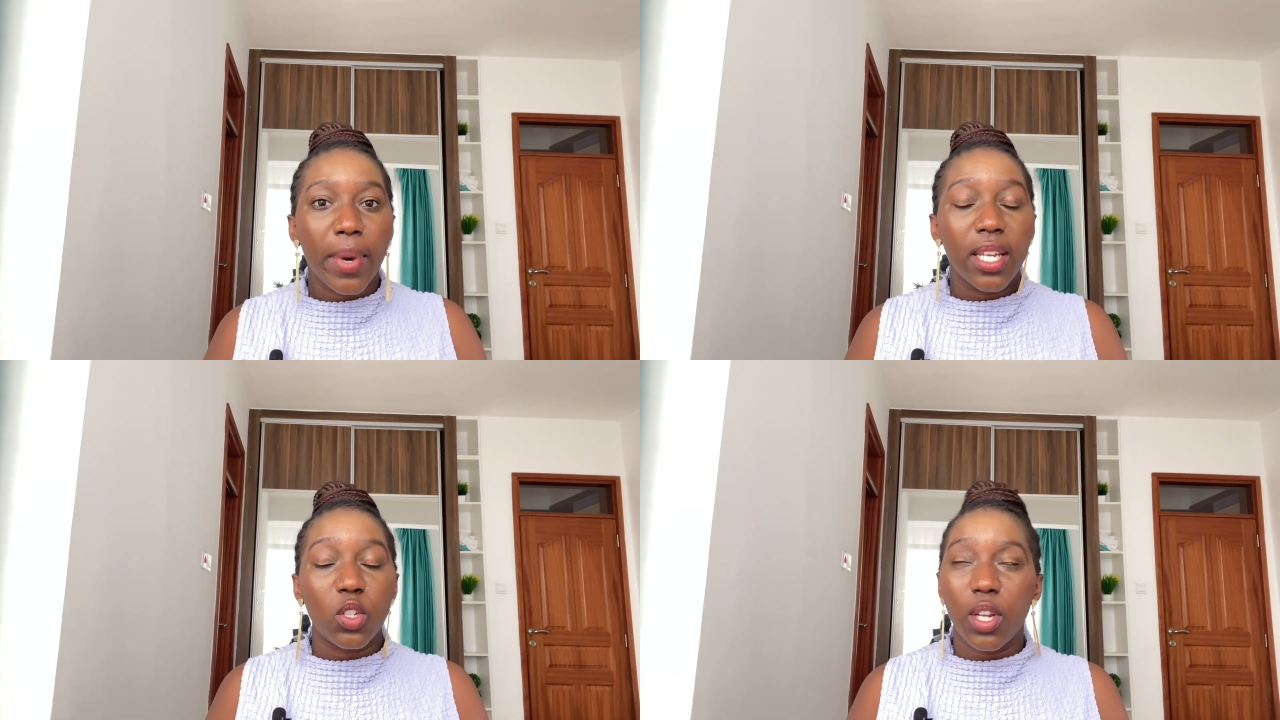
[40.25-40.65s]

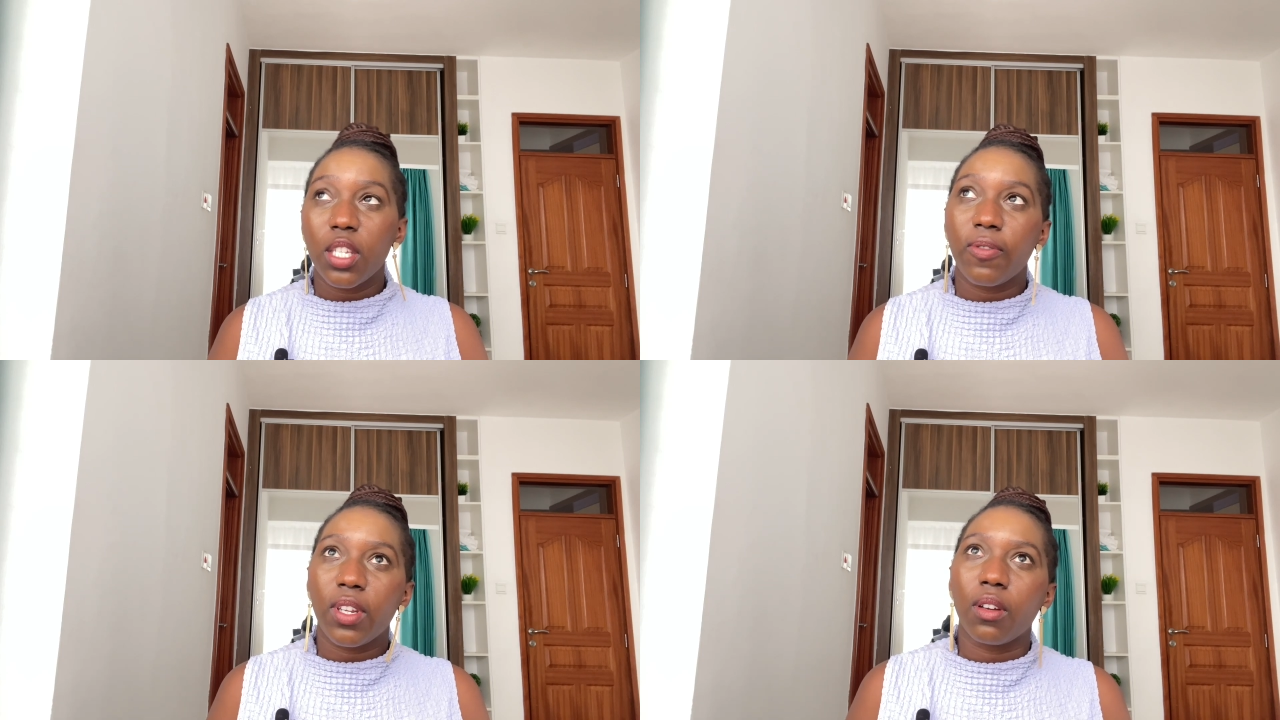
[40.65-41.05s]
In
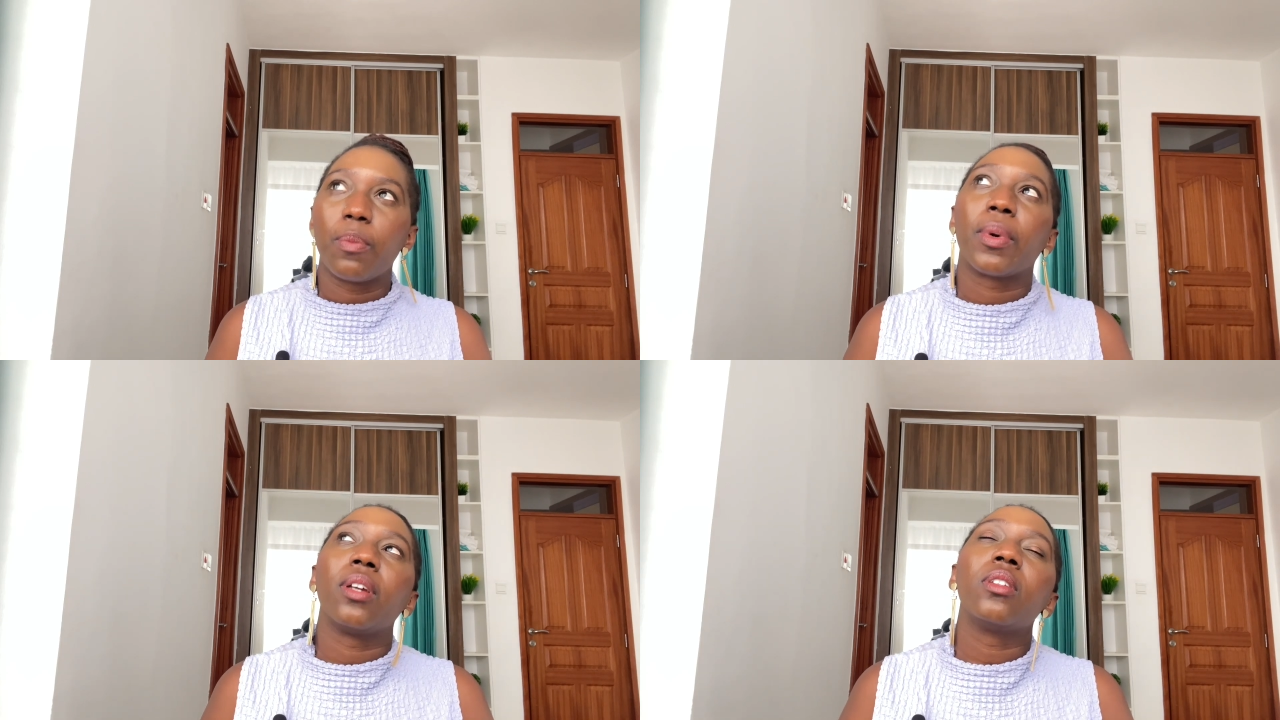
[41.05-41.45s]
today's video,
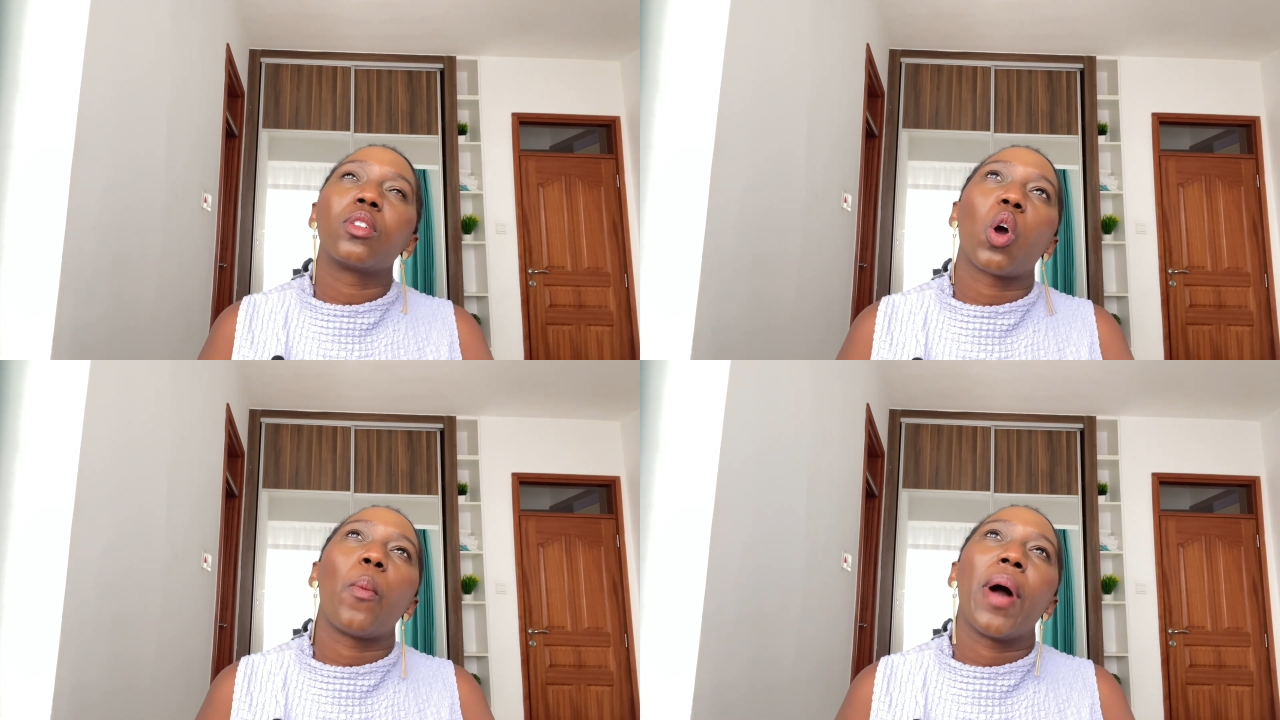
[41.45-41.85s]
I'm going to
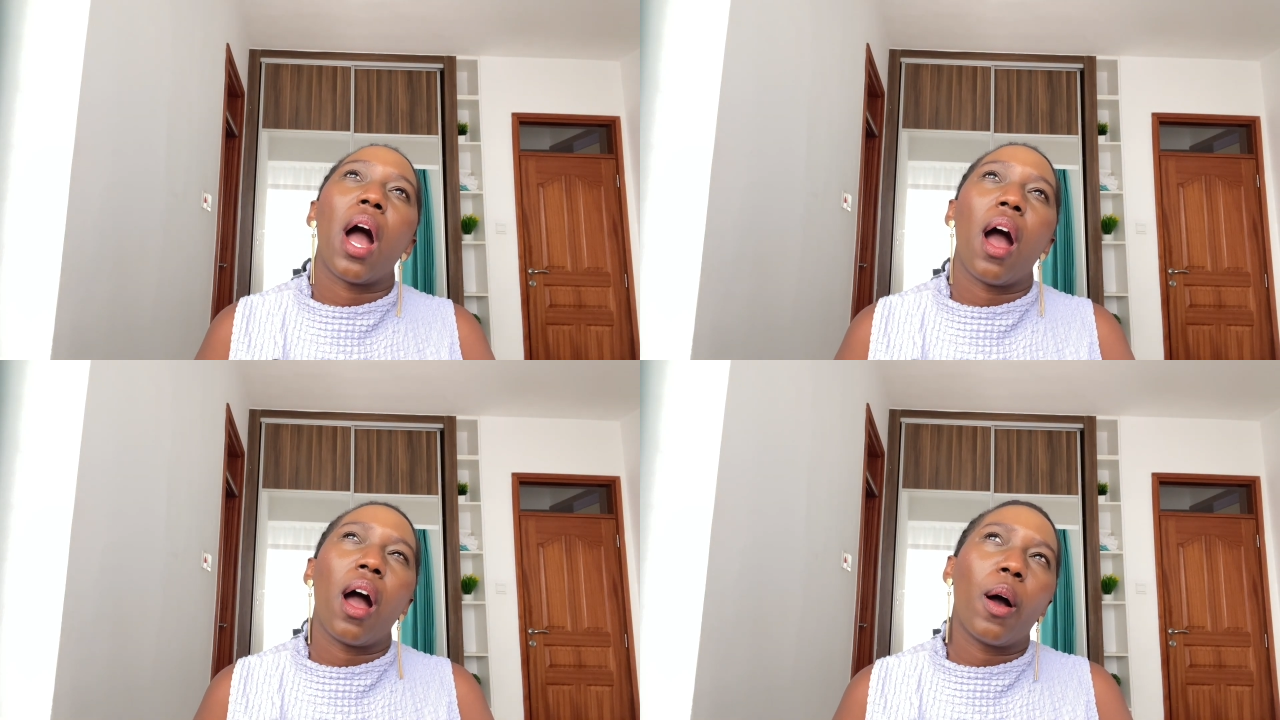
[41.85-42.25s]
talk about
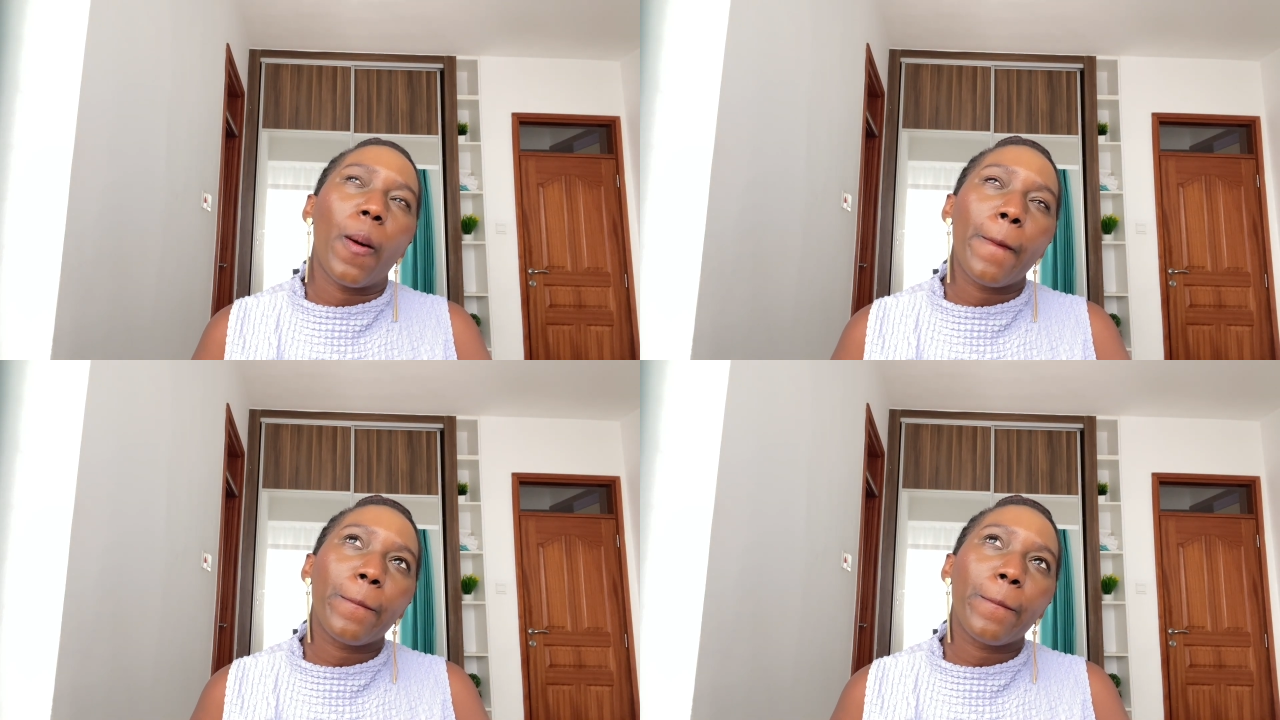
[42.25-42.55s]
how